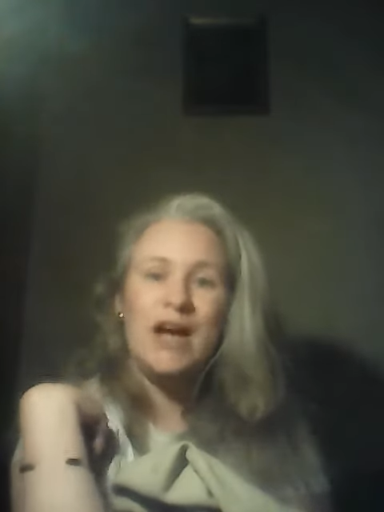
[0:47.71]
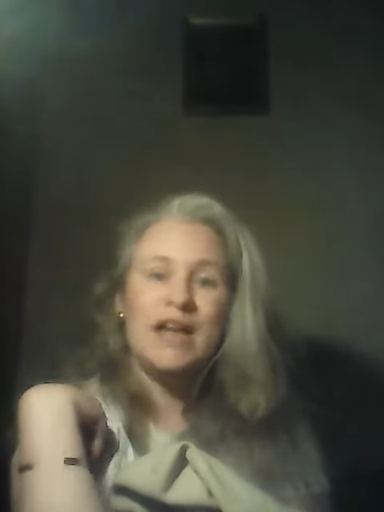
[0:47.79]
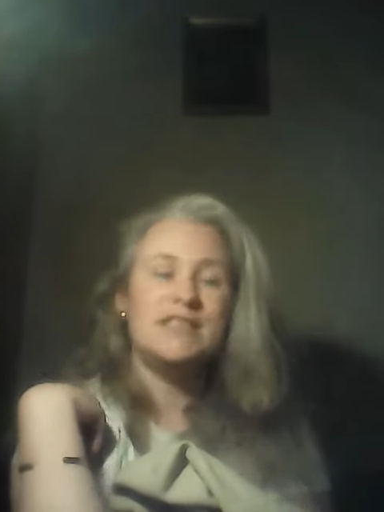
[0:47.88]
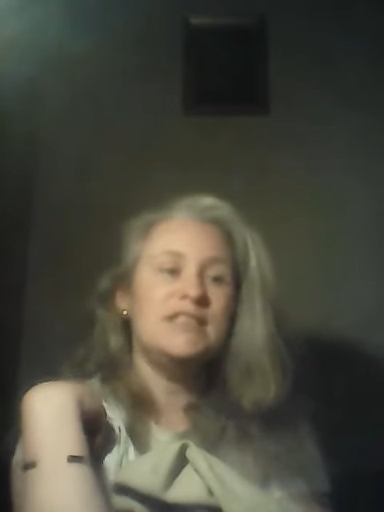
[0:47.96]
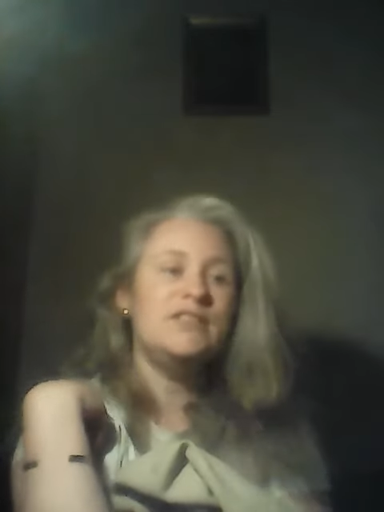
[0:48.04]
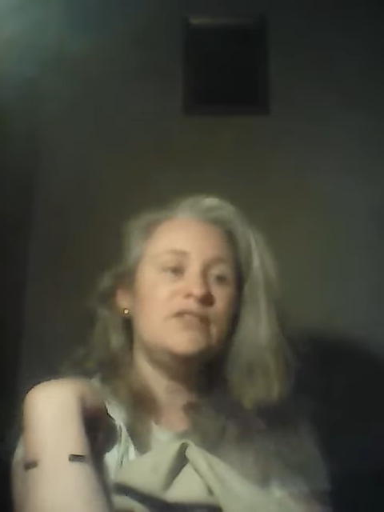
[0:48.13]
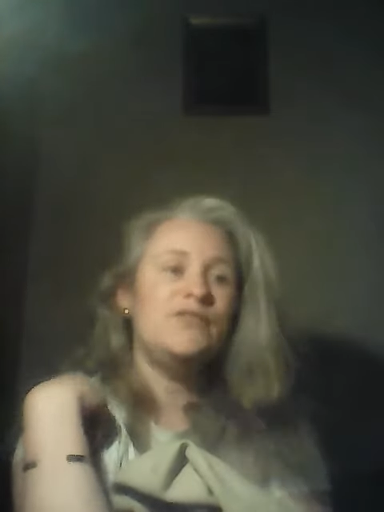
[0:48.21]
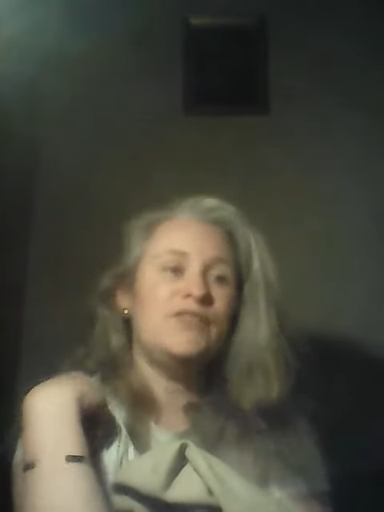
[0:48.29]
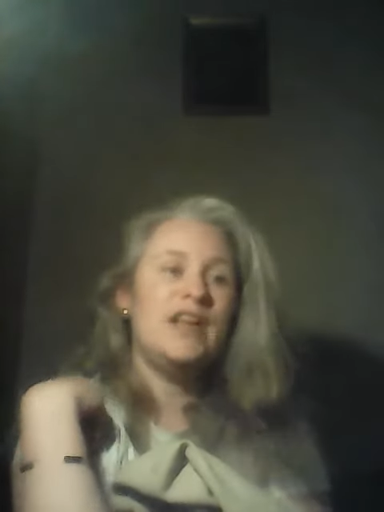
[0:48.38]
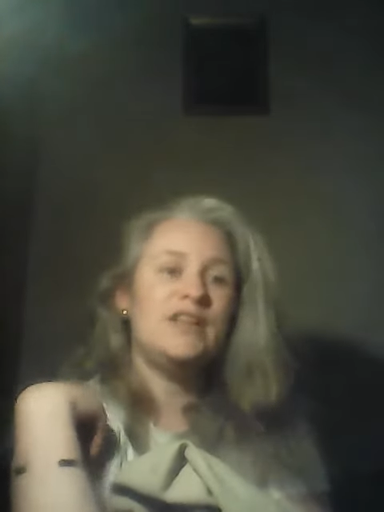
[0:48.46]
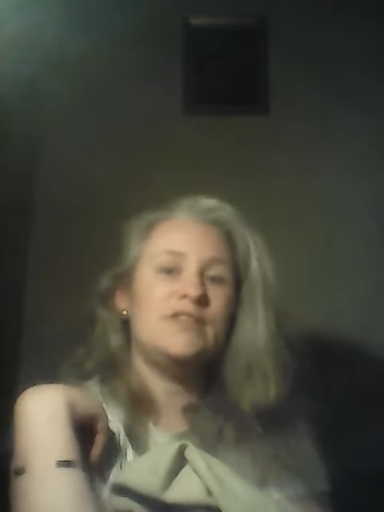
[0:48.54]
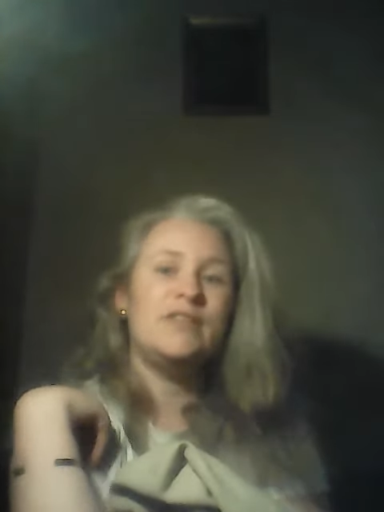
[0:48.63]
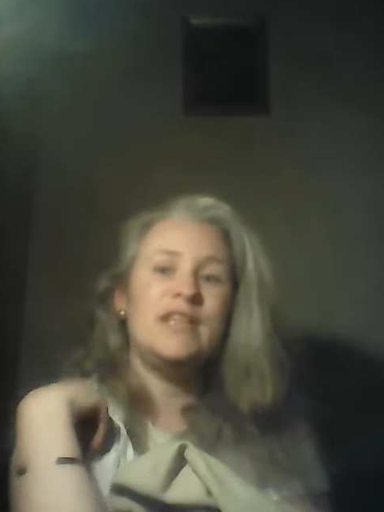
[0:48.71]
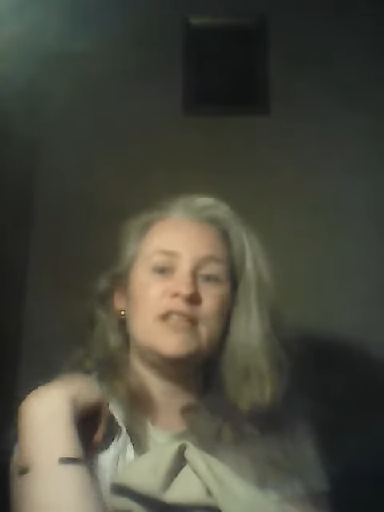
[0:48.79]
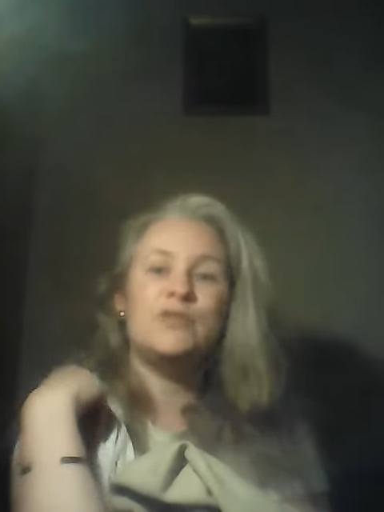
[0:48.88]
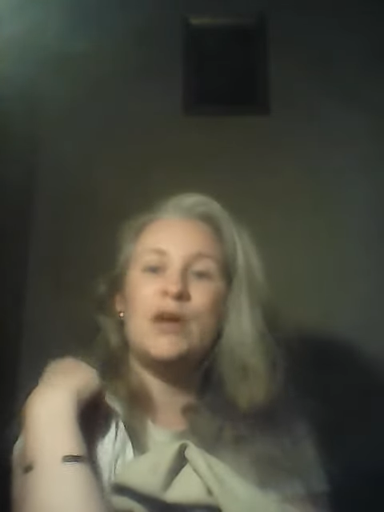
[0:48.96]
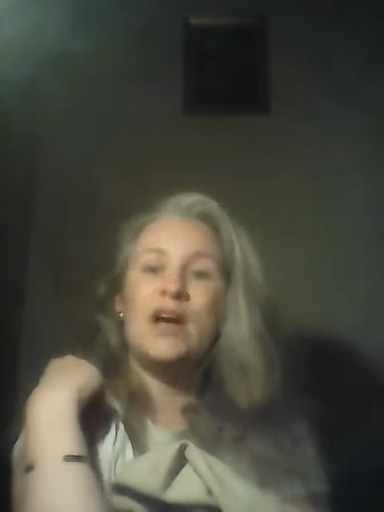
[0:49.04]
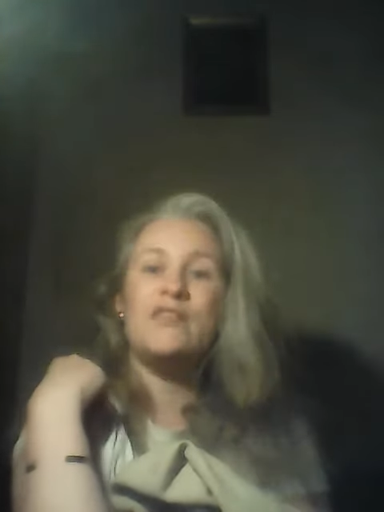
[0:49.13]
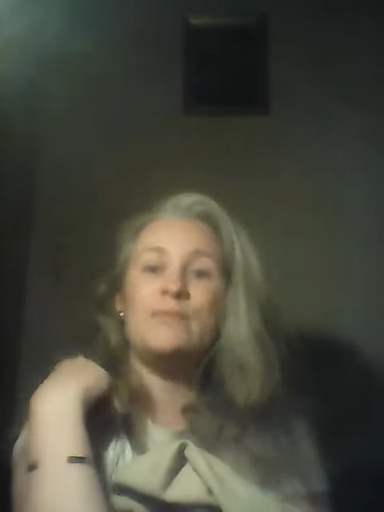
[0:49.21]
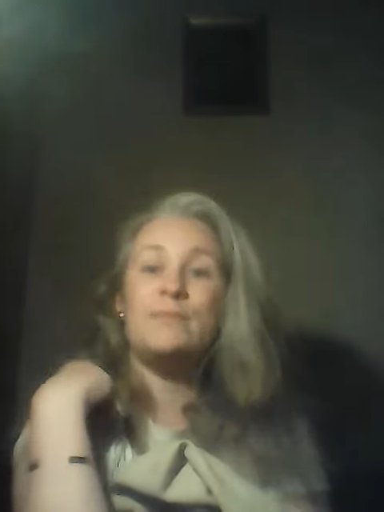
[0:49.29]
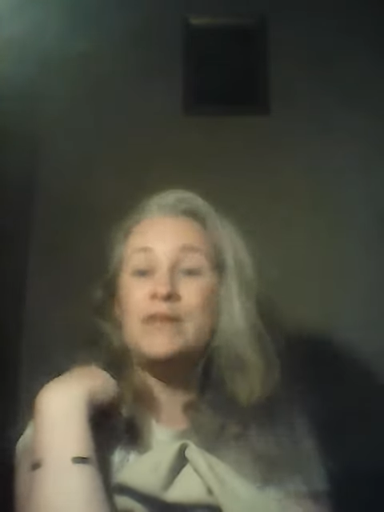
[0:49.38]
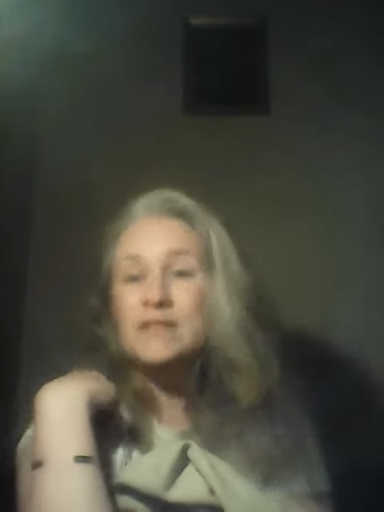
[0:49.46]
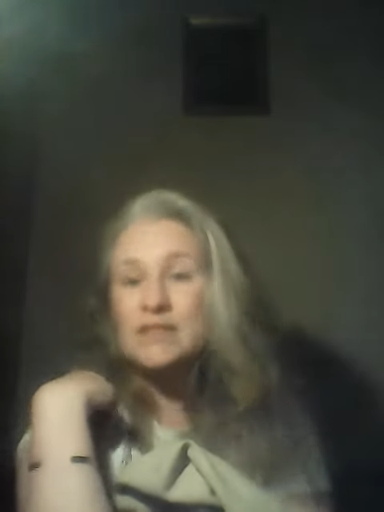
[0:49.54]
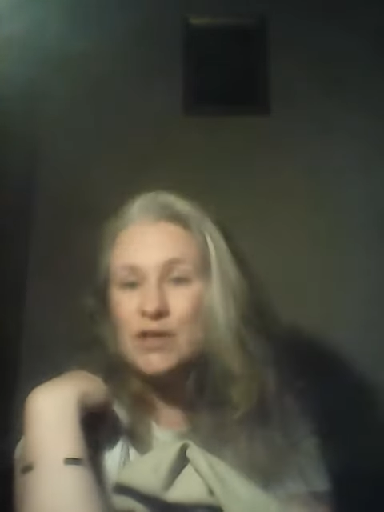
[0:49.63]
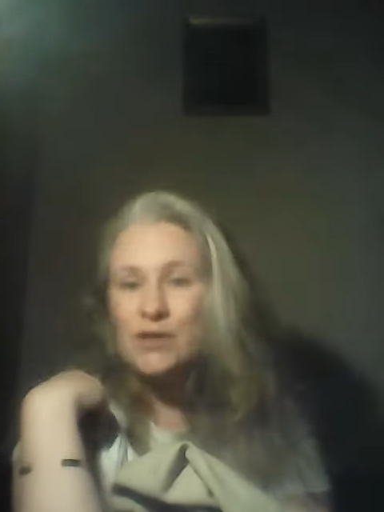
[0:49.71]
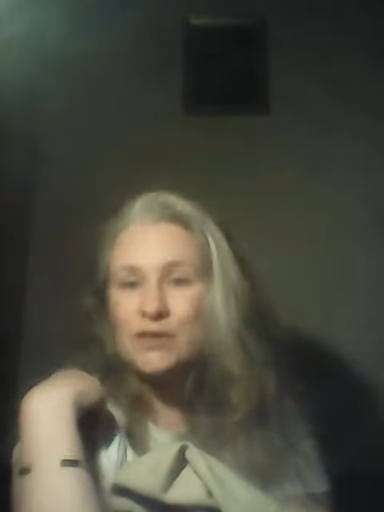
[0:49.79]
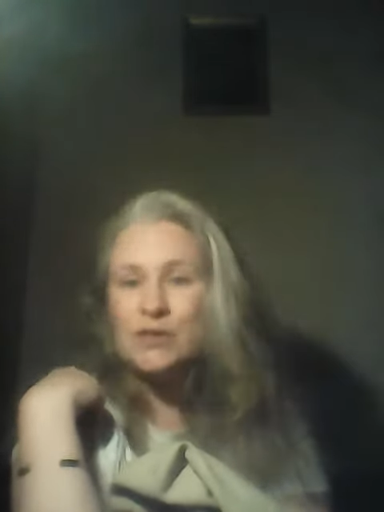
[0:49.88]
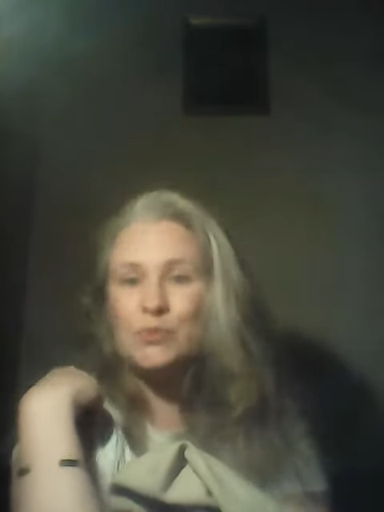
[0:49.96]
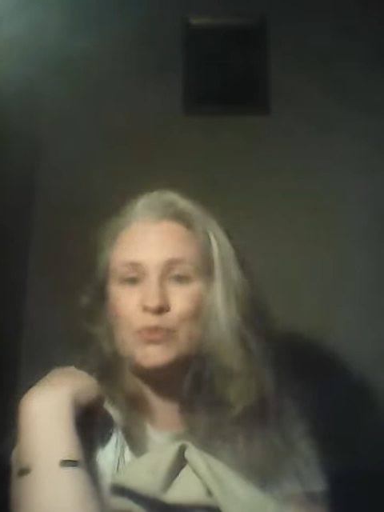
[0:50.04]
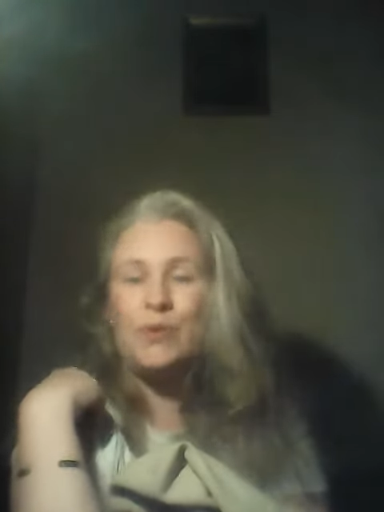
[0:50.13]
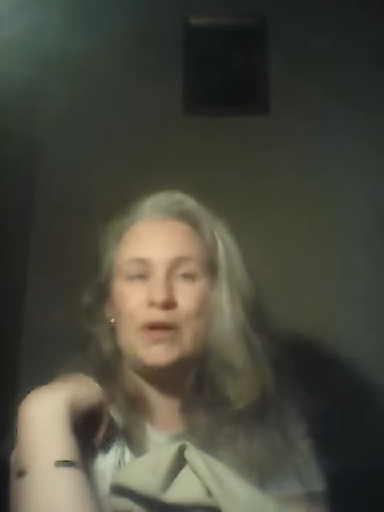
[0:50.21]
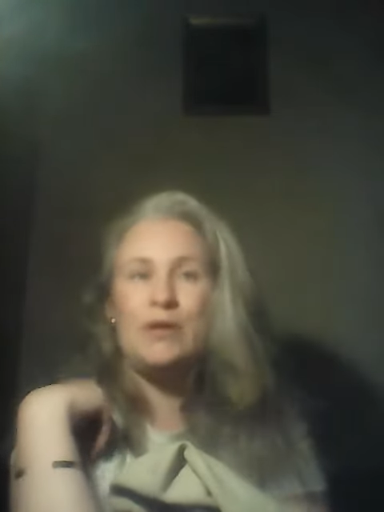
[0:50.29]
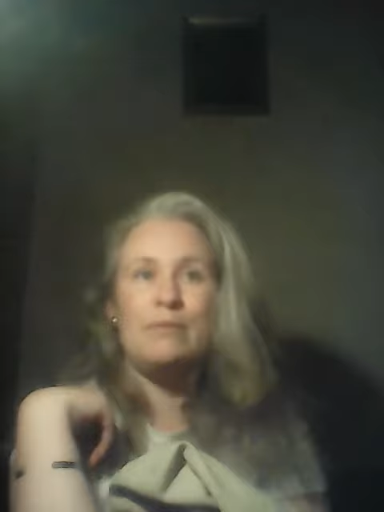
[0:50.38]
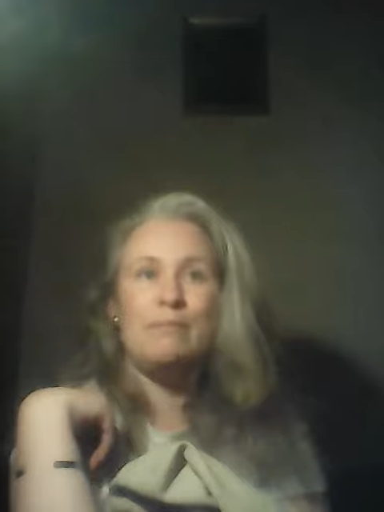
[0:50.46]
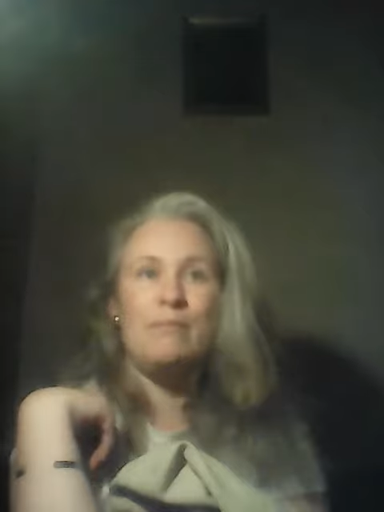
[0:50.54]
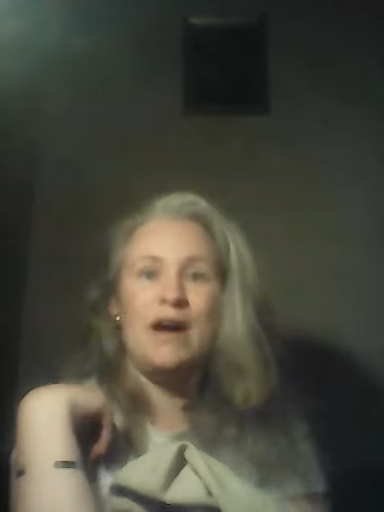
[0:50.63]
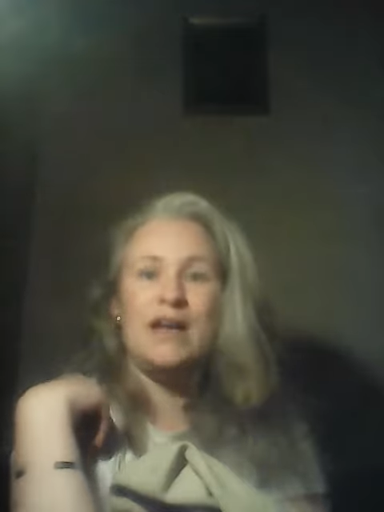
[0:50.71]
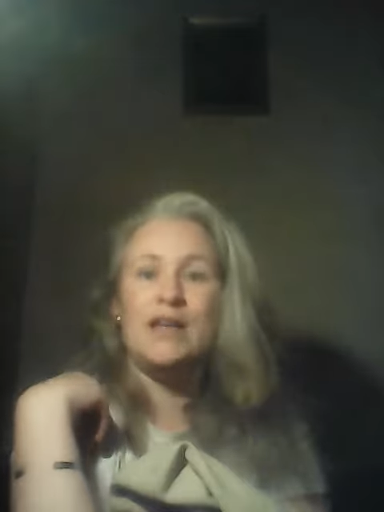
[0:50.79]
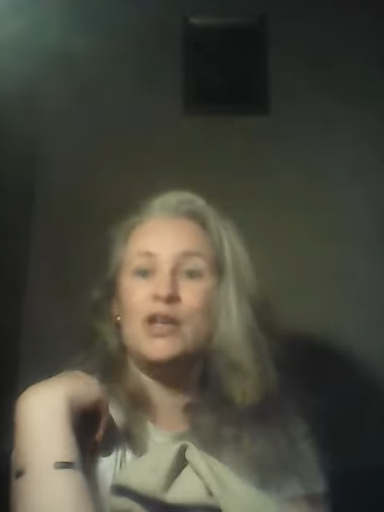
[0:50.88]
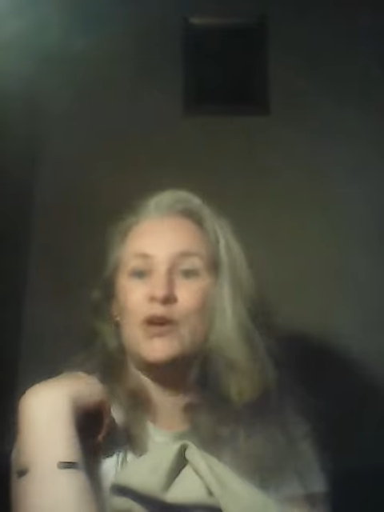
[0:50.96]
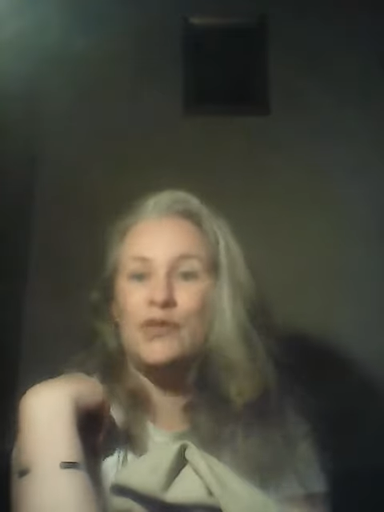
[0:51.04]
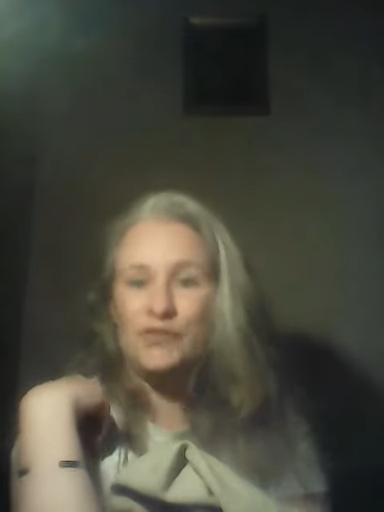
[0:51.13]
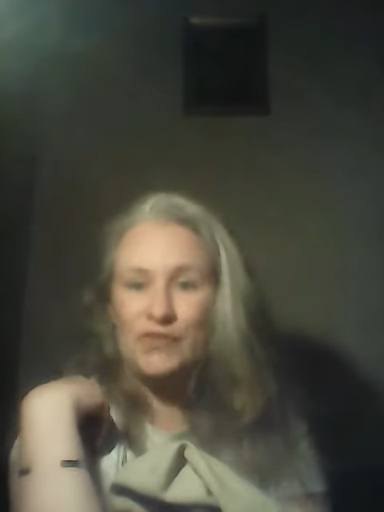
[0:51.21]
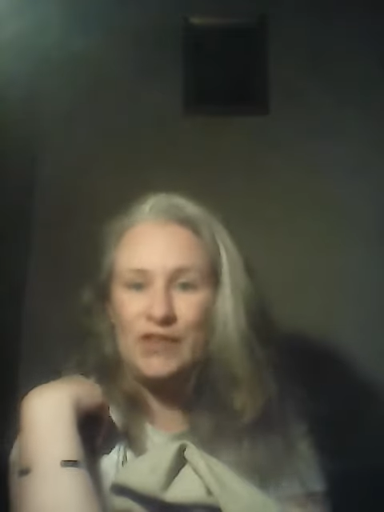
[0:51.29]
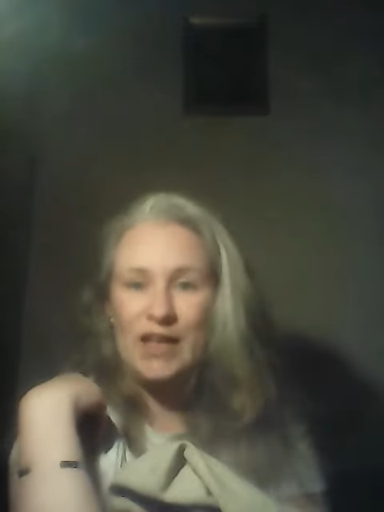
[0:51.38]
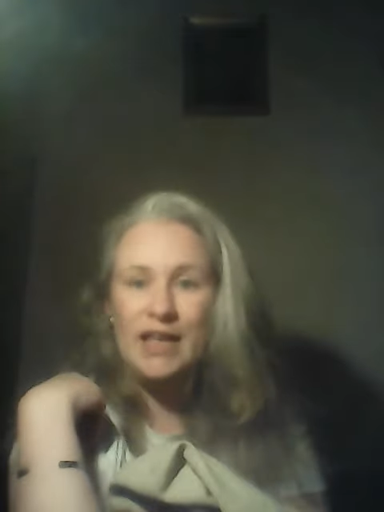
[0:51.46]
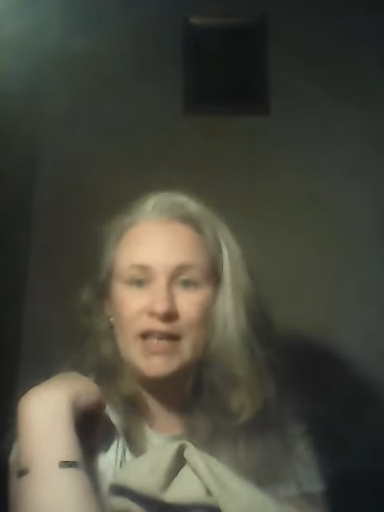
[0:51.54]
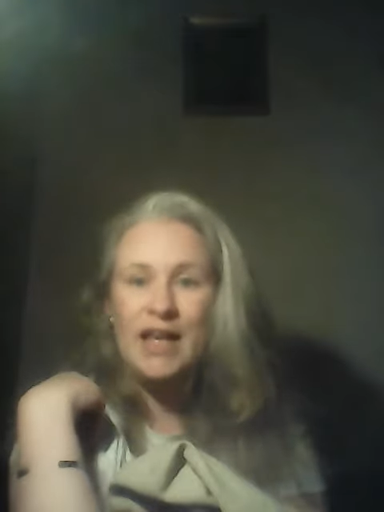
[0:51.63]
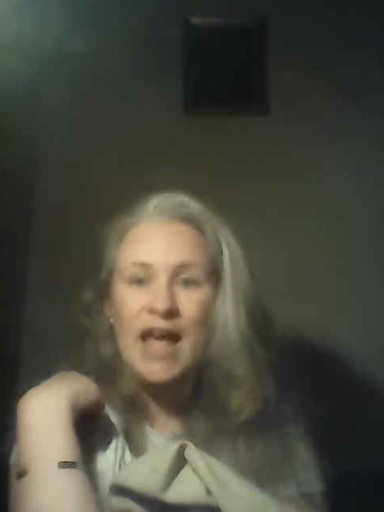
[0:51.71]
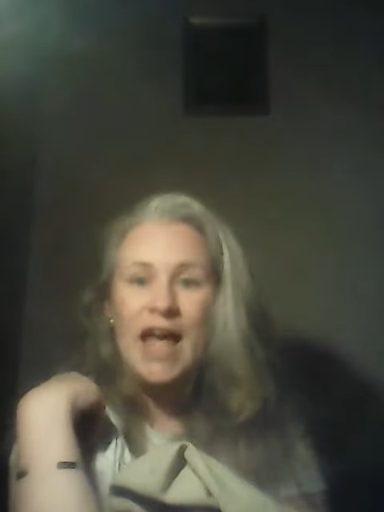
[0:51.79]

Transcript: I didn't feel the need to have biscuits with my coffee